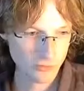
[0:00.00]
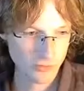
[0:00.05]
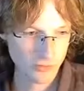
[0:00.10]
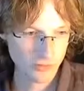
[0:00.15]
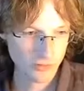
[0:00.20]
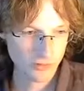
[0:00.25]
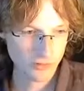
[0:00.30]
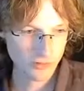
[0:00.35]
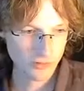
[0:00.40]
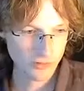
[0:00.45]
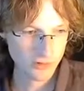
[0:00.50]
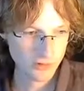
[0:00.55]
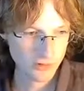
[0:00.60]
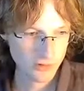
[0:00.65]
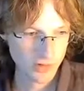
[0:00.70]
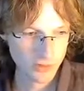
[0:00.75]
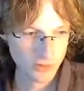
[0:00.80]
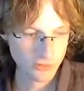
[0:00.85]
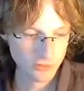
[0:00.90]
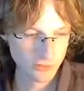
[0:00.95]
weed,
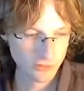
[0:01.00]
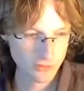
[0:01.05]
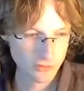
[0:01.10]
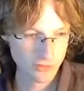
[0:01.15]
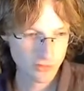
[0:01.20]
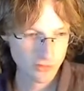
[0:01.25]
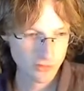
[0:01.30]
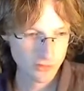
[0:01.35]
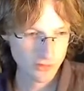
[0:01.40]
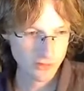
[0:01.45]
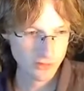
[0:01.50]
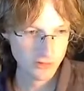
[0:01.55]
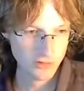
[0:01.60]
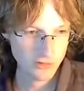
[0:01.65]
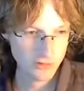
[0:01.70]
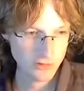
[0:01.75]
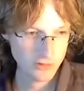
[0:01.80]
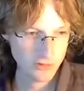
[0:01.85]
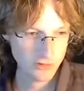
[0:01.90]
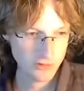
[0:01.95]
actually
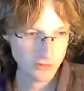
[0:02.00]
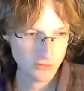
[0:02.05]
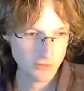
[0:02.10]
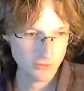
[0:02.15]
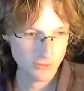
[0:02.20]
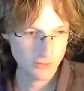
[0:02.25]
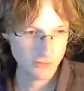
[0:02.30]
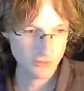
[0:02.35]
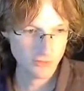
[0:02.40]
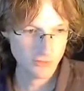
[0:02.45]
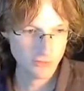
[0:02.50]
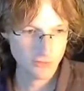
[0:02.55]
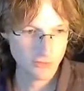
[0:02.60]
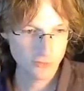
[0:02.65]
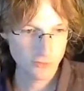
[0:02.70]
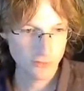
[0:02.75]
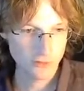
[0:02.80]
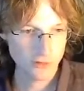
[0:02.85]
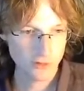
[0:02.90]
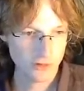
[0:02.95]
induces
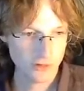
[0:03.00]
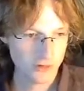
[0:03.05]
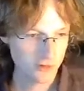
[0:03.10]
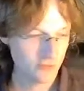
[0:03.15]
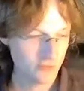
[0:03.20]
full-on